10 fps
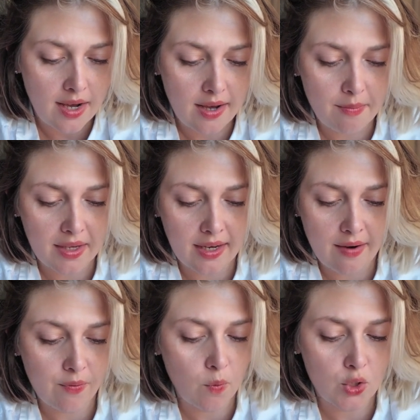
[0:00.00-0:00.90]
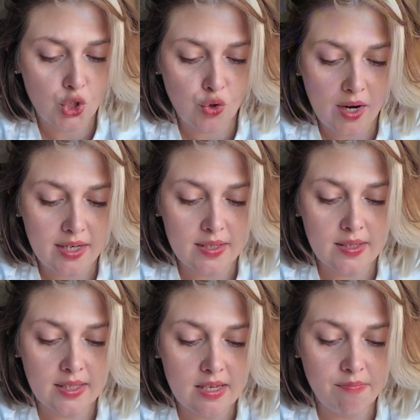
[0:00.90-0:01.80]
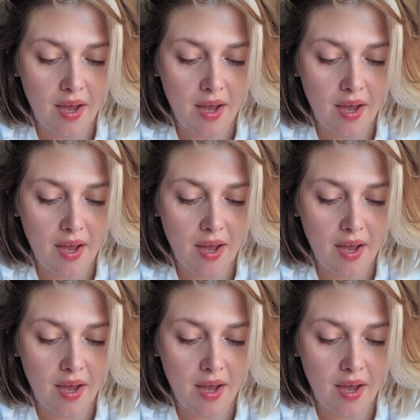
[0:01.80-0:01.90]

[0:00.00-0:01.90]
Again, everyone is trying to sleep.